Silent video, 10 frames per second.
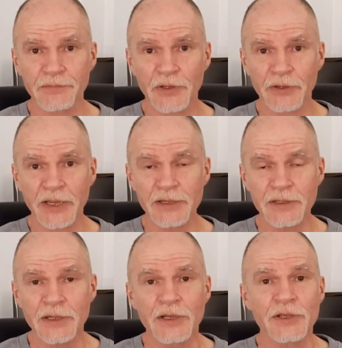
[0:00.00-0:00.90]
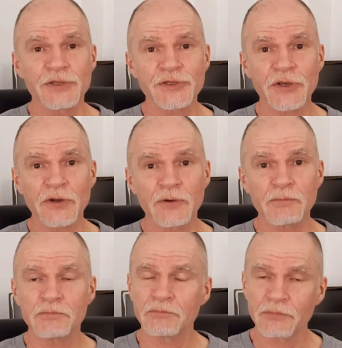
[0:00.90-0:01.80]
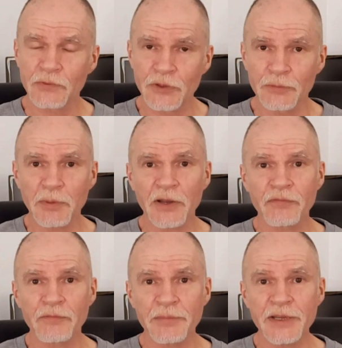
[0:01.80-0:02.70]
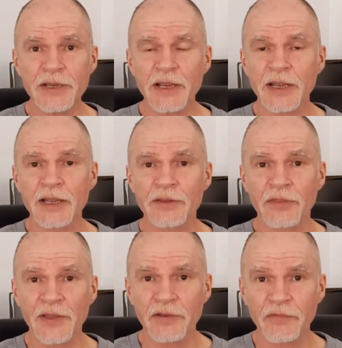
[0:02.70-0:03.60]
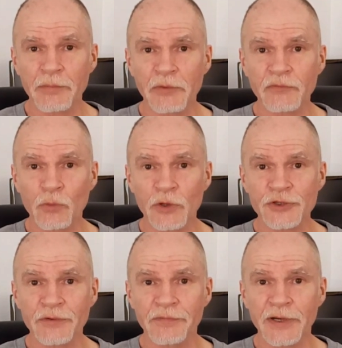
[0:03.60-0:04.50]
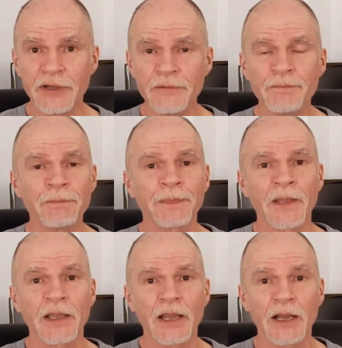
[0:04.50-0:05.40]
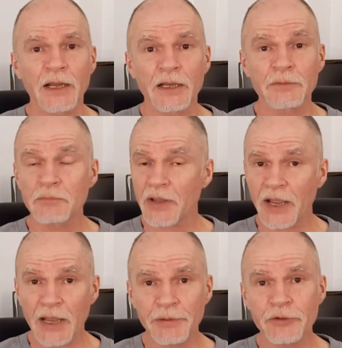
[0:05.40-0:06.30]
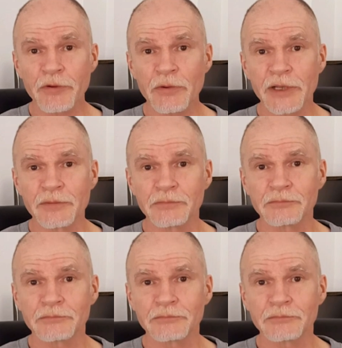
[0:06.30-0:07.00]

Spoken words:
Okay, so goodbye from me, and thank you very much for watching the video. Happy growing.